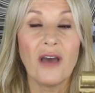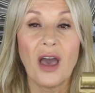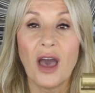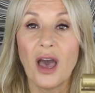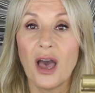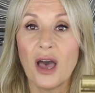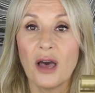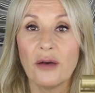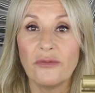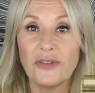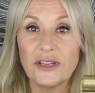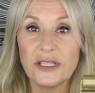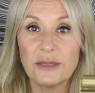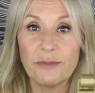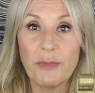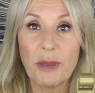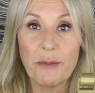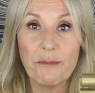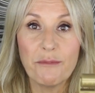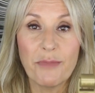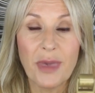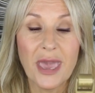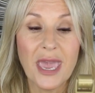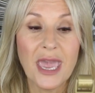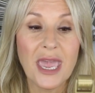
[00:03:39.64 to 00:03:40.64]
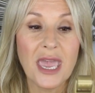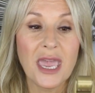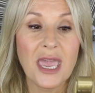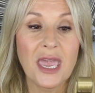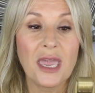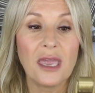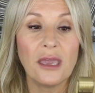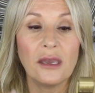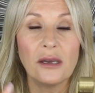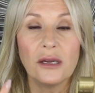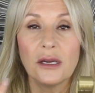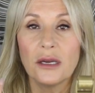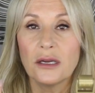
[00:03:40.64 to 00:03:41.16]
vitamin
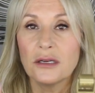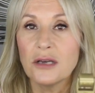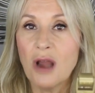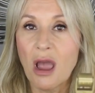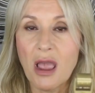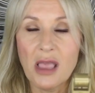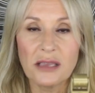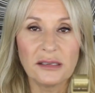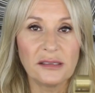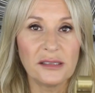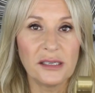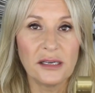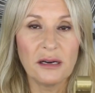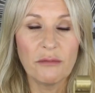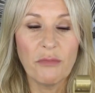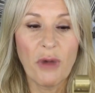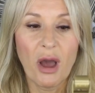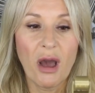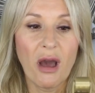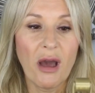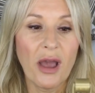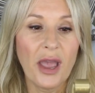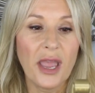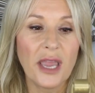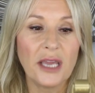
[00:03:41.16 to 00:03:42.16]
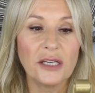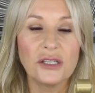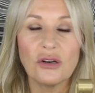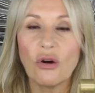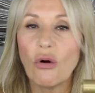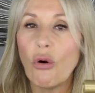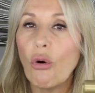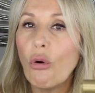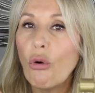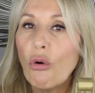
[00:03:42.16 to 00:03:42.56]
B, niacinamide,